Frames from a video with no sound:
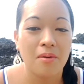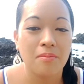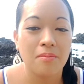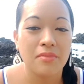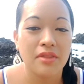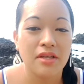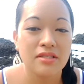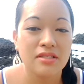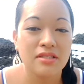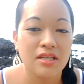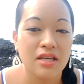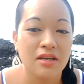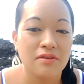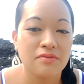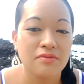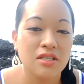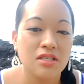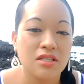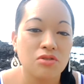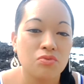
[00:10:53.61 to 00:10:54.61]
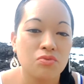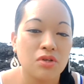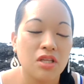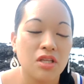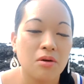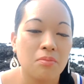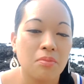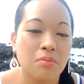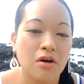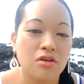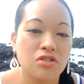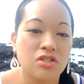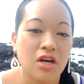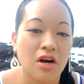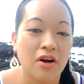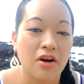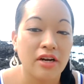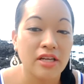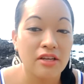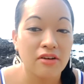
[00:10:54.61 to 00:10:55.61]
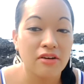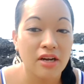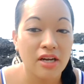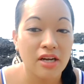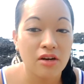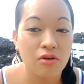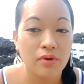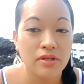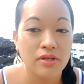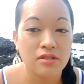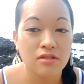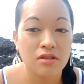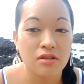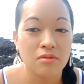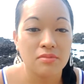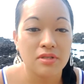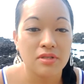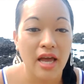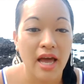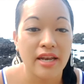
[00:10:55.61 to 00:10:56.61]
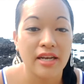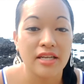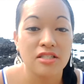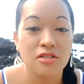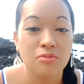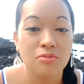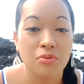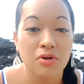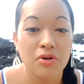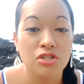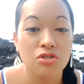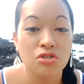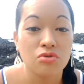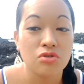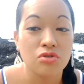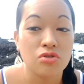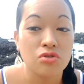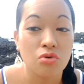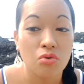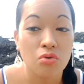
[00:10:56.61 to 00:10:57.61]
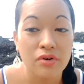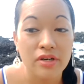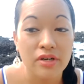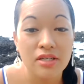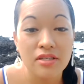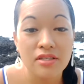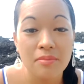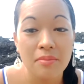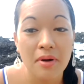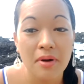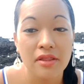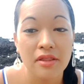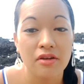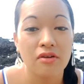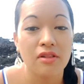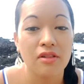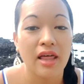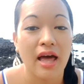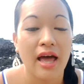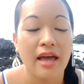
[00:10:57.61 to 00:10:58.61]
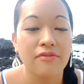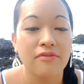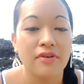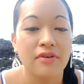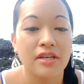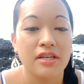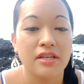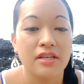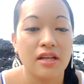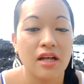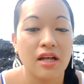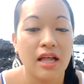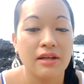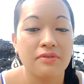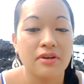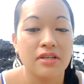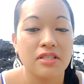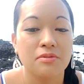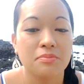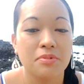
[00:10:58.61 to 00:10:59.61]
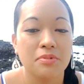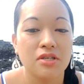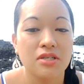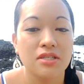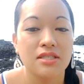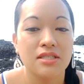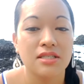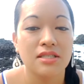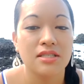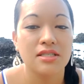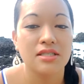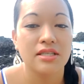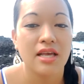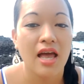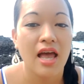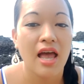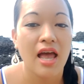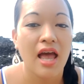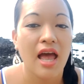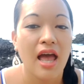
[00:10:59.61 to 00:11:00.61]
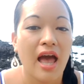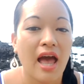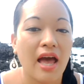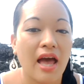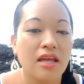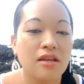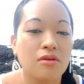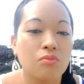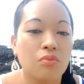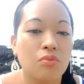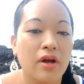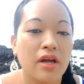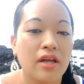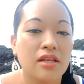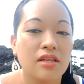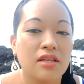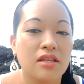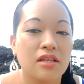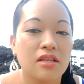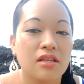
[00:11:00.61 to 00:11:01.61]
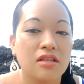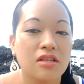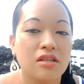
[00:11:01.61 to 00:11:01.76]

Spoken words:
this gift is really about sharing their inner wisdoms and inspirational stories about their life and life experiences. And when